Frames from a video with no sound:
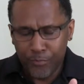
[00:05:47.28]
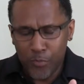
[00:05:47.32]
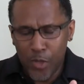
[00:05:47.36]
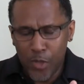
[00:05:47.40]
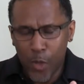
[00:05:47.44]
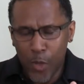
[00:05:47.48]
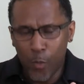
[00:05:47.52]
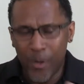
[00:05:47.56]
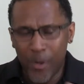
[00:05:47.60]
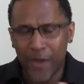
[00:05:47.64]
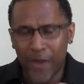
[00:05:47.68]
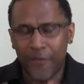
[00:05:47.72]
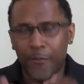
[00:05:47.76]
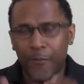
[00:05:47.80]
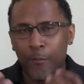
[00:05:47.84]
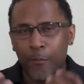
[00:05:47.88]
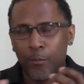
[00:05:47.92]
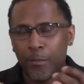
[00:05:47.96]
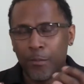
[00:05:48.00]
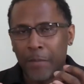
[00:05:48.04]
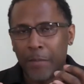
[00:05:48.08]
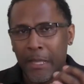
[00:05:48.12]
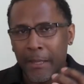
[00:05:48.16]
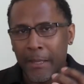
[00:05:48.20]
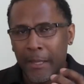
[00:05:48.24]

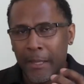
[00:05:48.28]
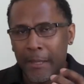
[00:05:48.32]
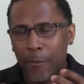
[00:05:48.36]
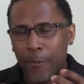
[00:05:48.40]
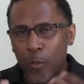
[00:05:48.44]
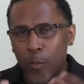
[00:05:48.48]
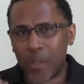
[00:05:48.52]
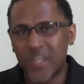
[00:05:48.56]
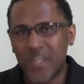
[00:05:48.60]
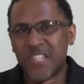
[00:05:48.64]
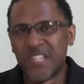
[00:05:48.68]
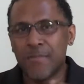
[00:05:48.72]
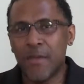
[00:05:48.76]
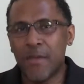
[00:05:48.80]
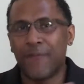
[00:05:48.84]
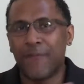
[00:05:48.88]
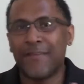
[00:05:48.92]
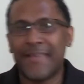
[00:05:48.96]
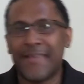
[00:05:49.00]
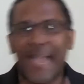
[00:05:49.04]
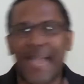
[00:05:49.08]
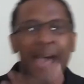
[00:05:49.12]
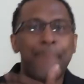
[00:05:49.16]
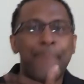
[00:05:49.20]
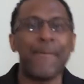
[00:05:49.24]
Will
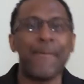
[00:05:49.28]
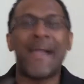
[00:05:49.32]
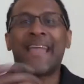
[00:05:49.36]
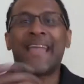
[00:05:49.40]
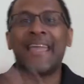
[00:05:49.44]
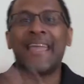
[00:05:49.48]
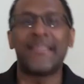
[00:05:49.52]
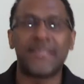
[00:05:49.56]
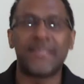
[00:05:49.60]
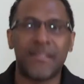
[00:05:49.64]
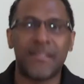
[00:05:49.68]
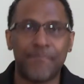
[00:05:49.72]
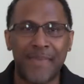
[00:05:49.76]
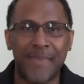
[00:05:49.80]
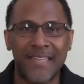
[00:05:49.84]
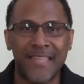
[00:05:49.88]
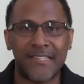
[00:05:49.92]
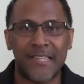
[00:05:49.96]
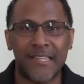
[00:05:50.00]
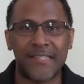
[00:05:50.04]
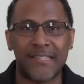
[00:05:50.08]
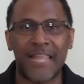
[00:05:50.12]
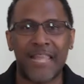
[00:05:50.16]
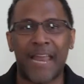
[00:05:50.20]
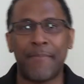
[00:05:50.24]
Smith got back into the
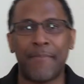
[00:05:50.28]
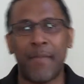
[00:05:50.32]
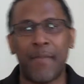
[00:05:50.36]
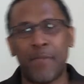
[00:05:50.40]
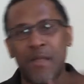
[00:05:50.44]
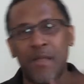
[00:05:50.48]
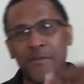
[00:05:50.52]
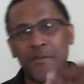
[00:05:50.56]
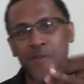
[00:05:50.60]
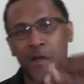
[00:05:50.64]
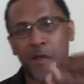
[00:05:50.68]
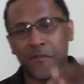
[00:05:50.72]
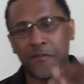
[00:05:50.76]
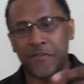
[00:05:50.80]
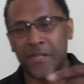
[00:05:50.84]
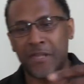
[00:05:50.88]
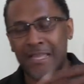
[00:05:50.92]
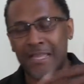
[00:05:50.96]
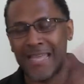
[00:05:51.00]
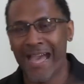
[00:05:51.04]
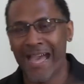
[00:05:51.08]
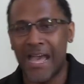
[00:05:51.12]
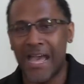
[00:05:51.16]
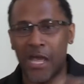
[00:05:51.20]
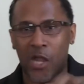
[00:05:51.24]
business, and I remember him talking to the
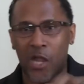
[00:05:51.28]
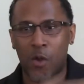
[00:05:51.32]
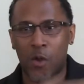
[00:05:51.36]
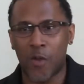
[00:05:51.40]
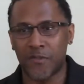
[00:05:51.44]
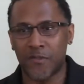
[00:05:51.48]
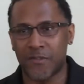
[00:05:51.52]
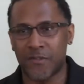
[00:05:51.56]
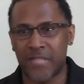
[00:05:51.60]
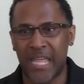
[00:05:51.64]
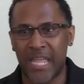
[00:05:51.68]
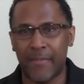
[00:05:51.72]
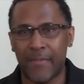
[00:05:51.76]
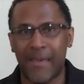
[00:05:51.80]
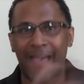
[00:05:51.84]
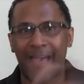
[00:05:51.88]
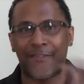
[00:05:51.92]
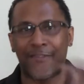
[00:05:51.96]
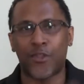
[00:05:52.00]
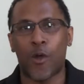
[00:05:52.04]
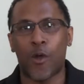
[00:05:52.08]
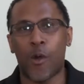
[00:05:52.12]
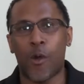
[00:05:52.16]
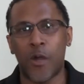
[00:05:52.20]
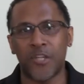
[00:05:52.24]
guy across the table
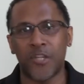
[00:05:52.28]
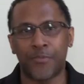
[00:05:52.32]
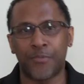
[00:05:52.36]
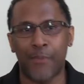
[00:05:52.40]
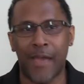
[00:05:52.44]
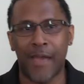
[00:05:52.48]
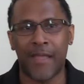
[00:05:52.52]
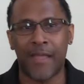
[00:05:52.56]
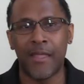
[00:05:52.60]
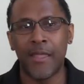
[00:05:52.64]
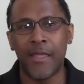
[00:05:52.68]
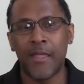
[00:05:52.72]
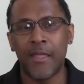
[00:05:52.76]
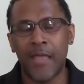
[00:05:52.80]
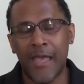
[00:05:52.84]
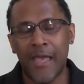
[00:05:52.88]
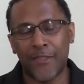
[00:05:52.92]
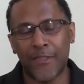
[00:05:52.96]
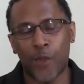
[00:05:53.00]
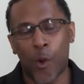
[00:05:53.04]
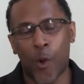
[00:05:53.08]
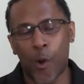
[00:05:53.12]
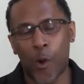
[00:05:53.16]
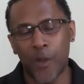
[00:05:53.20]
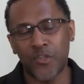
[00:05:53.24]
at the
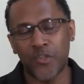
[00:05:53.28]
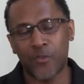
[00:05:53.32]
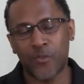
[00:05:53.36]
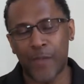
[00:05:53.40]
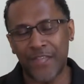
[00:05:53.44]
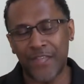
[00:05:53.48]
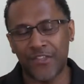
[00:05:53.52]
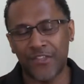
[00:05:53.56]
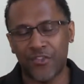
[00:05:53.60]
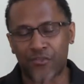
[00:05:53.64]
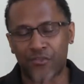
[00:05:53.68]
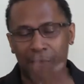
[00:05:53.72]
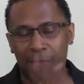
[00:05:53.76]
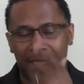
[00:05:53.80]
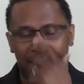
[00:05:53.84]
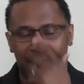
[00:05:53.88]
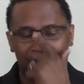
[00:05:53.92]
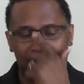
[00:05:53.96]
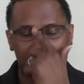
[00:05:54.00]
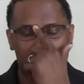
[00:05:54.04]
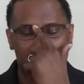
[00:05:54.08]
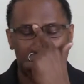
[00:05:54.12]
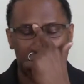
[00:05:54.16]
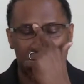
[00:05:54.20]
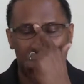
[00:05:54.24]
horse racing track. He
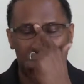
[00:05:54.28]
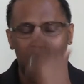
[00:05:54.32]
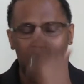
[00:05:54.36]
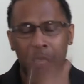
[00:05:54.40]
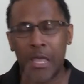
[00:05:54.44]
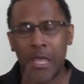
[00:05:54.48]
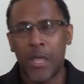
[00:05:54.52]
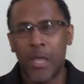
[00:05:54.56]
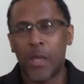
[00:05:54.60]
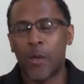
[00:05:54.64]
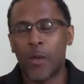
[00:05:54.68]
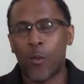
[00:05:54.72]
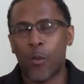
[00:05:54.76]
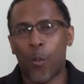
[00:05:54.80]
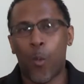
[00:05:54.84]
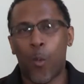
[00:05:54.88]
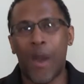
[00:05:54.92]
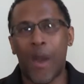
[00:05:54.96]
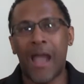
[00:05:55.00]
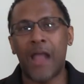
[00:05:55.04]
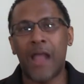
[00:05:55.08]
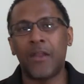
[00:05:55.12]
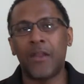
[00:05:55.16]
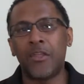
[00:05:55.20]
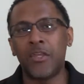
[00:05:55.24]
said, "Okay,
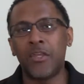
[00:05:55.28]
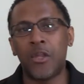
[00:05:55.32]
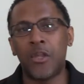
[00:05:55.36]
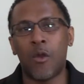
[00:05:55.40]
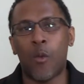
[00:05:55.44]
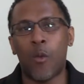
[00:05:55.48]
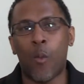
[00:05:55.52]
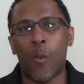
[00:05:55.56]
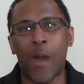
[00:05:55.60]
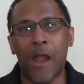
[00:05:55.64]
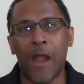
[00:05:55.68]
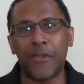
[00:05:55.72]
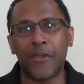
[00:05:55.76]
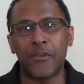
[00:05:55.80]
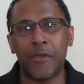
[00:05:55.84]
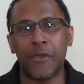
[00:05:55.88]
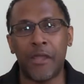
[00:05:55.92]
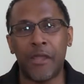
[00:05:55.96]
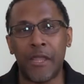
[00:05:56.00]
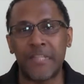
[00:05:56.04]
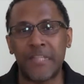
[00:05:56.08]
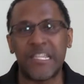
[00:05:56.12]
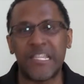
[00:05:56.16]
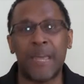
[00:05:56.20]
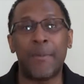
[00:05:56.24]
why are you
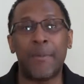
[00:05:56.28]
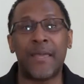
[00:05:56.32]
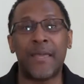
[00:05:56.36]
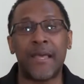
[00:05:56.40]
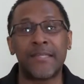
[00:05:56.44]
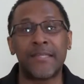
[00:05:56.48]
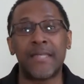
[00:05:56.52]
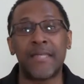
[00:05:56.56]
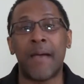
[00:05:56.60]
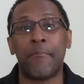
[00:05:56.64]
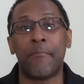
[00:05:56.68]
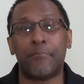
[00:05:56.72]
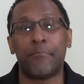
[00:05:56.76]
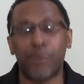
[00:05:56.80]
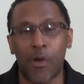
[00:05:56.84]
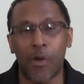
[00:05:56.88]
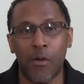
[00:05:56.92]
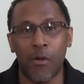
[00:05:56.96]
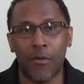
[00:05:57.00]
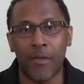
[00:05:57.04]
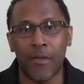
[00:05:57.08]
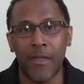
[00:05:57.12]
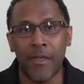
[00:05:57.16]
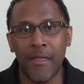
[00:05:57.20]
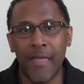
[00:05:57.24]
here?" He said, "Because I'm
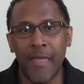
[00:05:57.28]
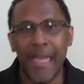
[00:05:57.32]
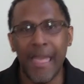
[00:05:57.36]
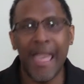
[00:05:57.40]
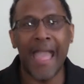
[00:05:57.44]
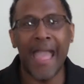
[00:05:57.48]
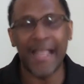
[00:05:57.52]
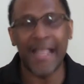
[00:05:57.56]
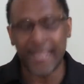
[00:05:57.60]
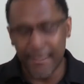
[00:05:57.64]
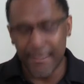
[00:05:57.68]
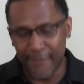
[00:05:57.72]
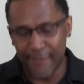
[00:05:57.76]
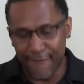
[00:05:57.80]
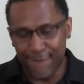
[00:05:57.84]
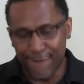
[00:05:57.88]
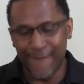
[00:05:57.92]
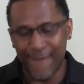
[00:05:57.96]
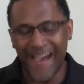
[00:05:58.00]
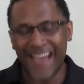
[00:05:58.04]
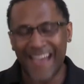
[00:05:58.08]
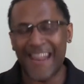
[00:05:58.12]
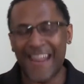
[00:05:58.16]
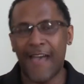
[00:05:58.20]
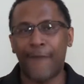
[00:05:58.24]
broke." And come to
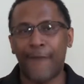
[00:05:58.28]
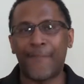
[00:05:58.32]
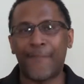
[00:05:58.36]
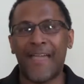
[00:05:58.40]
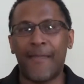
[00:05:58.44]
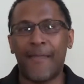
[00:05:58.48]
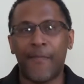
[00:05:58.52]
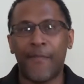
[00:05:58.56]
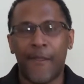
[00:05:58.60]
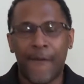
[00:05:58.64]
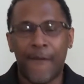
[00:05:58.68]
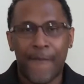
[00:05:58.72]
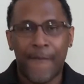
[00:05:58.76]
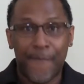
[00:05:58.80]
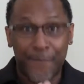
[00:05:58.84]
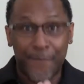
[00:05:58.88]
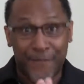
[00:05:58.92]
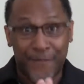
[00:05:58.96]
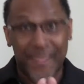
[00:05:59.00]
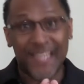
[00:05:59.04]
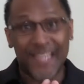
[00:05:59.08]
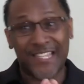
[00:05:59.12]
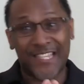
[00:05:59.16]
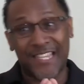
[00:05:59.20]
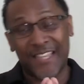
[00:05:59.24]
find out that
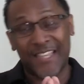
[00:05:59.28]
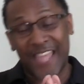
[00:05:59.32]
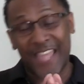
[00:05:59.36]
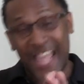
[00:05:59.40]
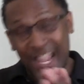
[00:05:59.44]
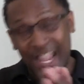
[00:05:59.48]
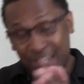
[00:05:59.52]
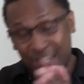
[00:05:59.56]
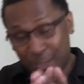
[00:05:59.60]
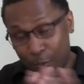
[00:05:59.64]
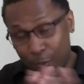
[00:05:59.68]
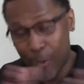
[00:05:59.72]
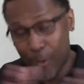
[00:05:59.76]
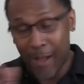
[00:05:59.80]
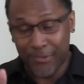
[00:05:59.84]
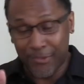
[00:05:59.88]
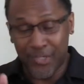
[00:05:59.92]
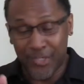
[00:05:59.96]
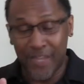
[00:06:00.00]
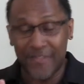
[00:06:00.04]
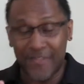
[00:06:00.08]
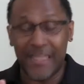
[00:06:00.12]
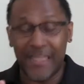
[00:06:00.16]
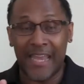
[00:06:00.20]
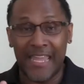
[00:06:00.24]
this
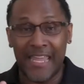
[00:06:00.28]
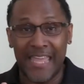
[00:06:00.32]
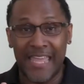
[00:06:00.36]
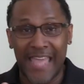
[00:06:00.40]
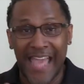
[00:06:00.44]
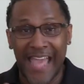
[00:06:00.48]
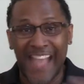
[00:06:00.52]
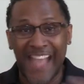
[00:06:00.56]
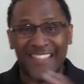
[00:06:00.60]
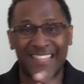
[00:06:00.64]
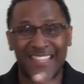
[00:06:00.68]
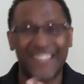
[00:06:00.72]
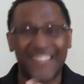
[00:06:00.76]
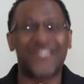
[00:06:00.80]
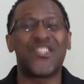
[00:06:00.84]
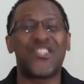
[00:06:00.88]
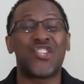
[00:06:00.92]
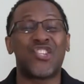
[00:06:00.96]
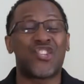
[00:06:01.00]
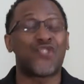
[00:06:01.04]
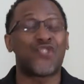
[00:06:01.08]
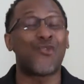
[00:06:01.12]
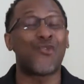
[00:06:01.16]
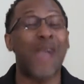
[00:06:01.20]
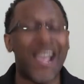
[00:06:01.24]
interruption that he had, this
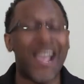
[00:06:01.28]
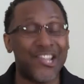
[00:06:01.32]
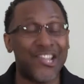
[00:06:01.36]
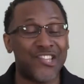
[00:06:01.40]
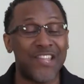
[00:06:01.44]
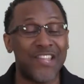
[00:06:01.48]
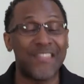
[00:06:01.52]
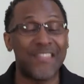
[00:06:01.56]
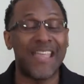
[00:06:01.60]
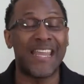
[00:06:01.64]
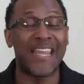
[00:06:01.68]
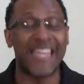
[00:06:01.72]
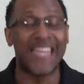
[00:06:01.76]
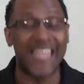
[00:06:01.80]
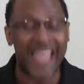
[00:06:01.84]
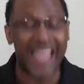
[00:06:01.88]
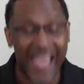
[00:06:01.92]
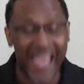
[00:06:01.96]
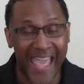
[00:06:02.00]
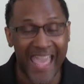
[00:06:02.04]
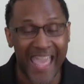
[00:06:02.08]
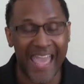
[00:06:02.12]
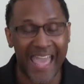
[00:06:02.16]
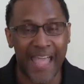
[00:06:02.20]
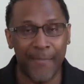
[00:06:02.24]
distraction that he
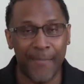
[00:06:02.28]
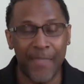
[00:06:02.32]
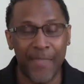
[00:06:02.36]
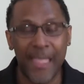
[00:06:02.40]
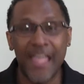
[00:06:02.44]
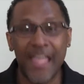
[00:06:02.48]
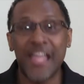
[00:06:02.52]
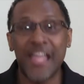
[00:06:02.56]
had,